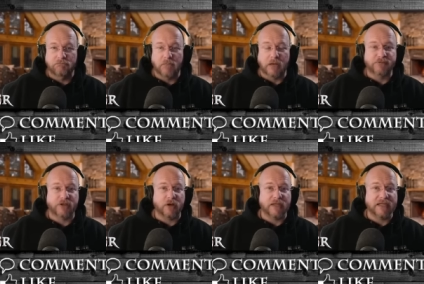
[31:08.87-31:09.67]
I'm
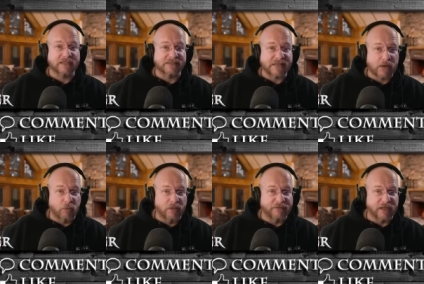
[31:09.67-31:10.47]
sorry, he can say
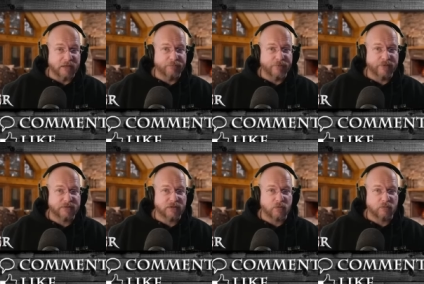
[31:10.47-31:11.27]
one thing, but
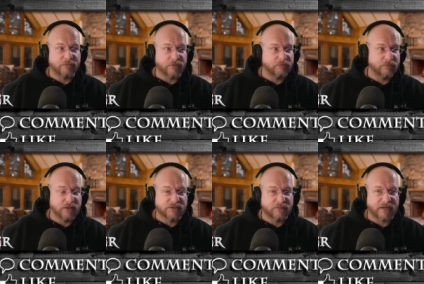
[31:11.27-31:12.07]
the
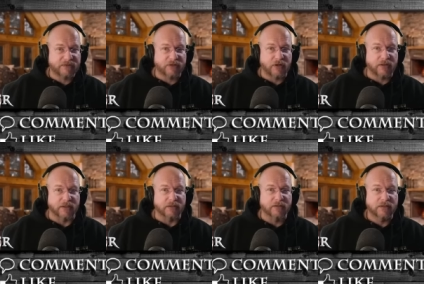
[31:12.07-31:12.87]
it's about a
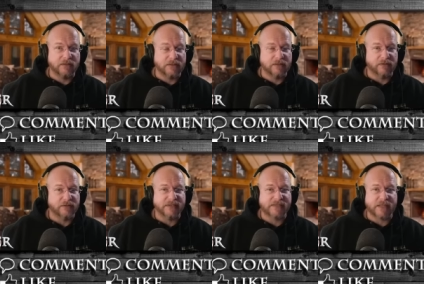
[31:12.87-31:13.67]
target. He
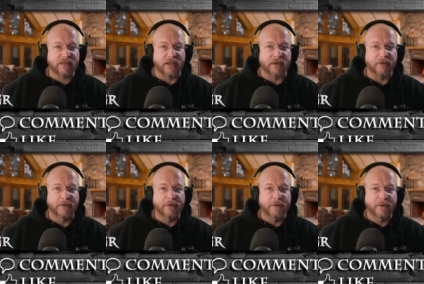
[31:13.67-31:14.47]
literally said that.
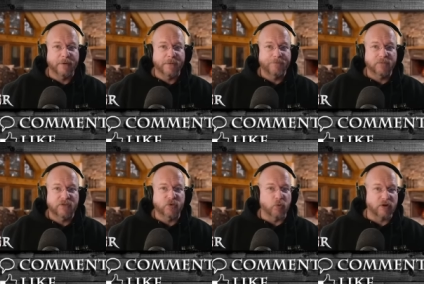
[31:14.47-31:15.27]

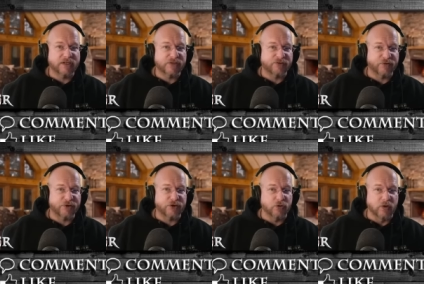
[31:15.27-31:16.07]
The work is for
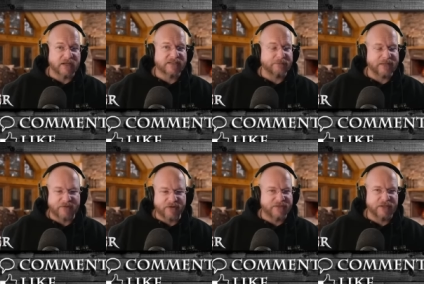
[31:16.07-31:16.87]
you, except
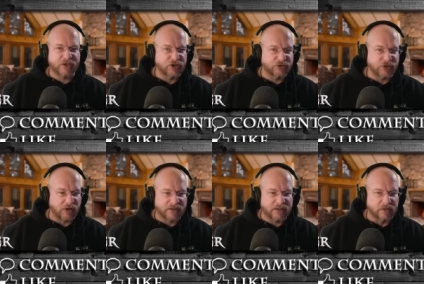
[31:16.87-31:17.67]
everything that you're
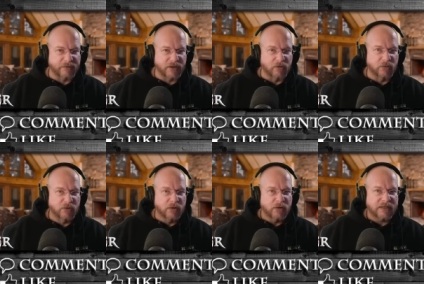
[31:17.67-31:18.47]
talking about
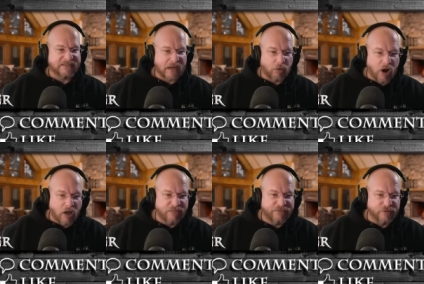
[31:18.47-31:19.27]
is how
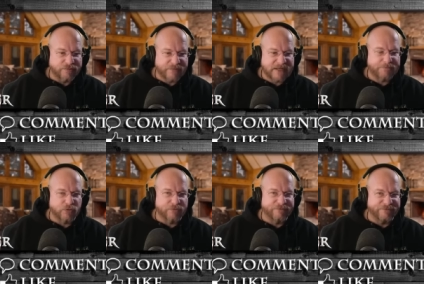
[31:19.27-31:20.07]
other
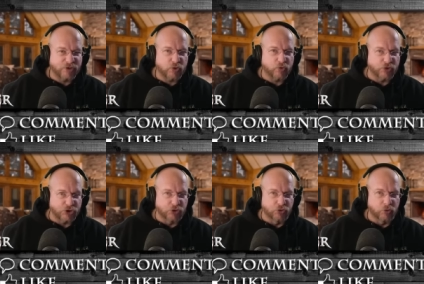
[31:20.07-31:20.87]
people view
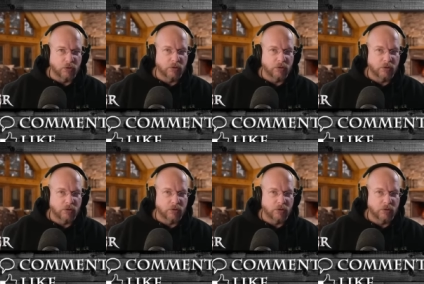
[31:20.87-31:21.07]
you.